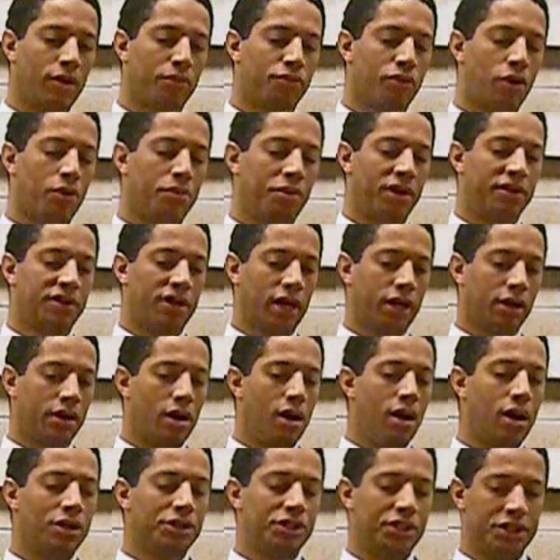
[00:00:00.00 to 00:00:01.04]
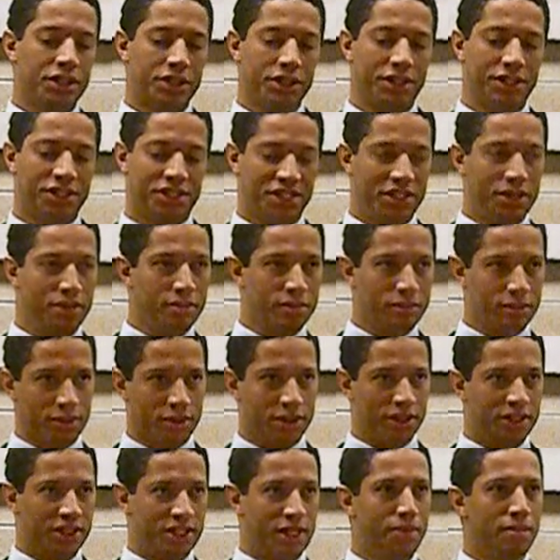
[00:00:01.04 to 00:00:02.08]
and the appropriate technology to
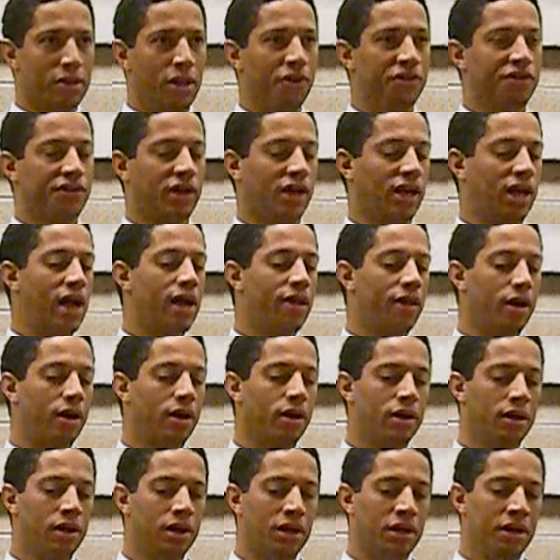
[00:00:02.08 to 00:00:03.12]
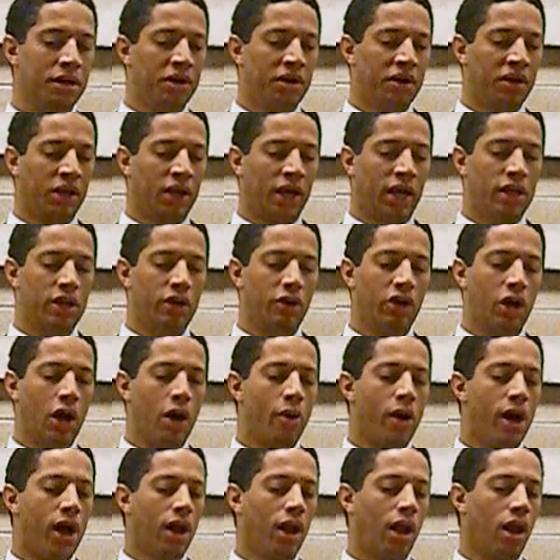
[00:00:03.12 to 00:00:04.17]
scheme those together, can you
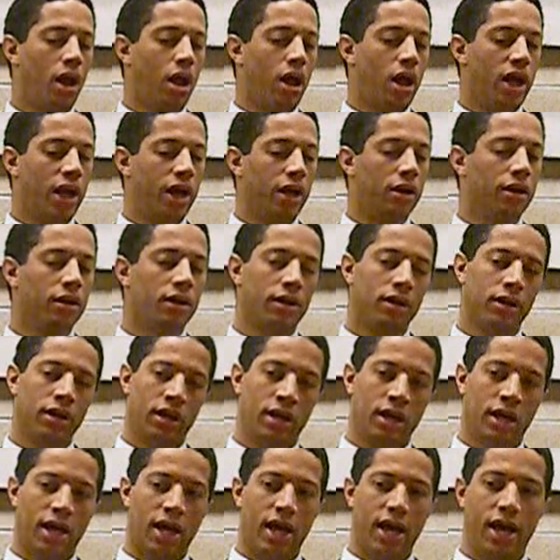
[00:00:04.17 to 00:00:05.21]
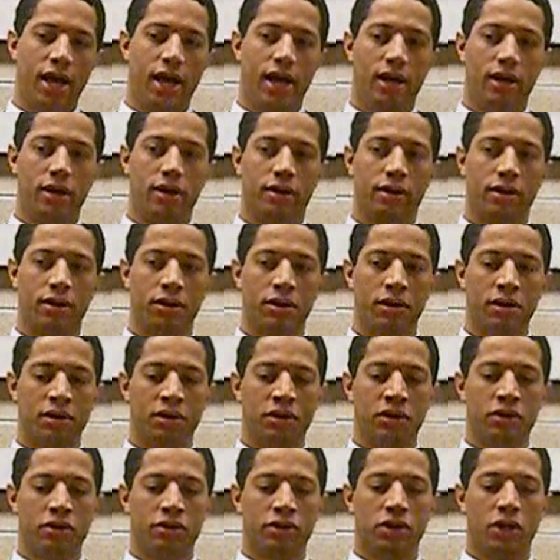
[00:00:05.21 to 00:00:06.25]
go online and
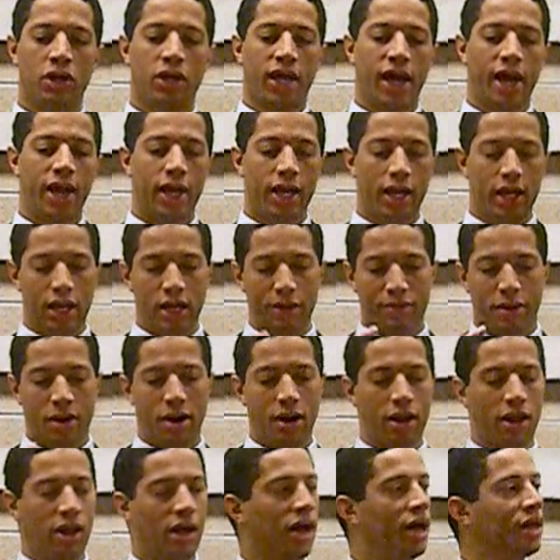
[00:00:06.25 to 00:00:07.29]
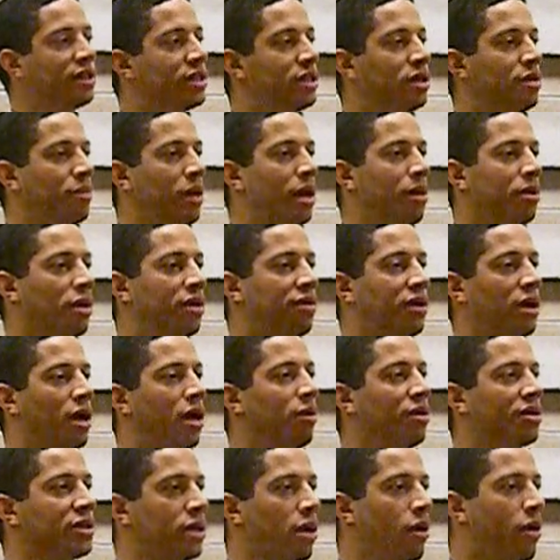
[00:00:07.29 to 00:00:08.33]
look at any part of the Hudson and be able to
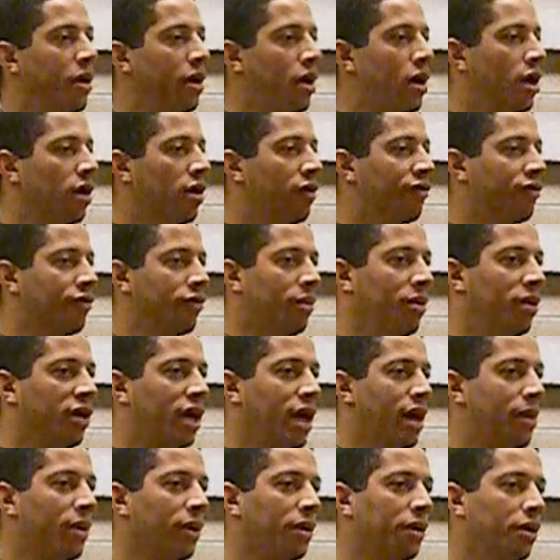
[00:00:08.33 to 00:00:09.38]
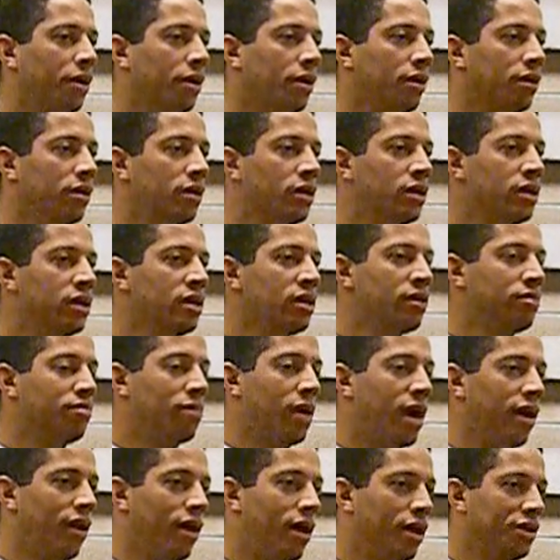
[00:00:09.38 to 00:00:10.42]
tell what's going on from a chemical,
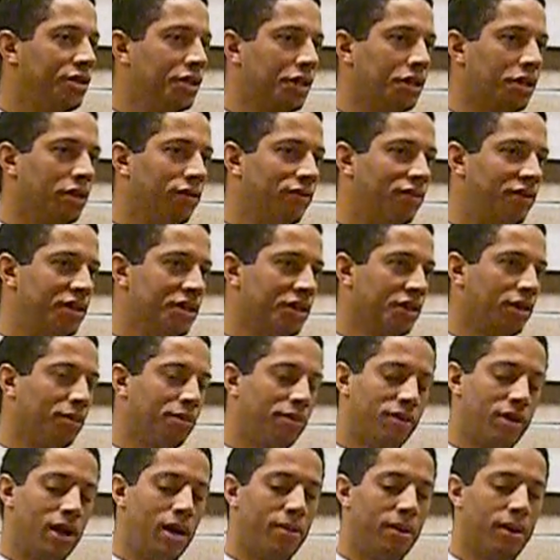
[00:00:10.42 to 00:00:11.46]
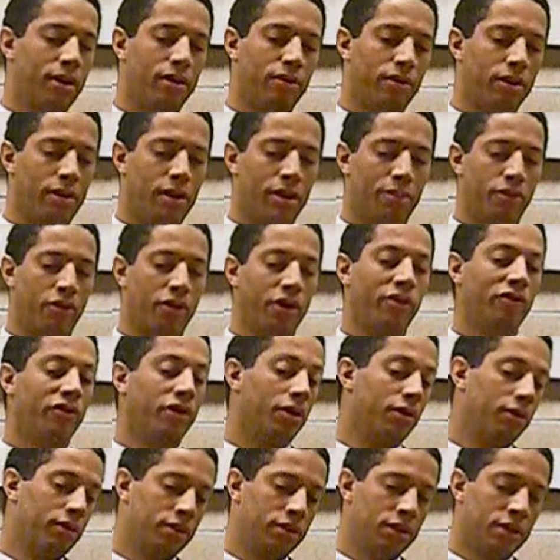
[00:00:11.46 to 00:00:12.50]
biological, and physical parameter point of
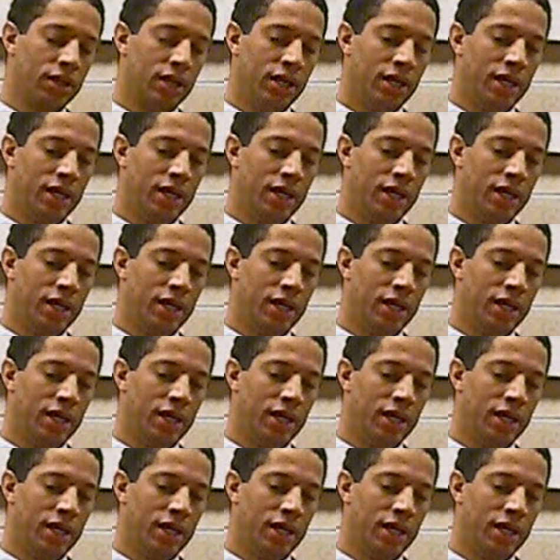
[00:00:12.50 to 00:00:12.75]
view.